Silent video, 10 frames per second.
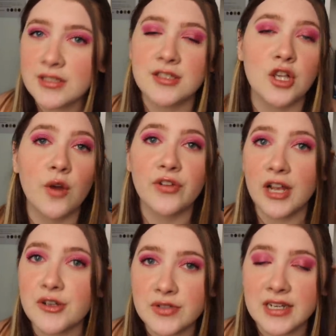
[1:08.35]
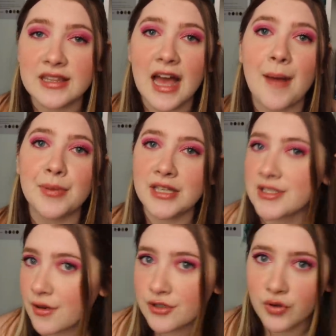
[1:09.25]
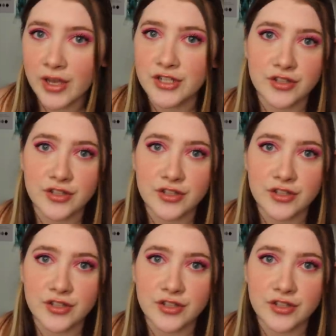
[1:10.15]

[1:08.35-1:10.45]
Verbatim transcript: So if you're interested in that, please go join.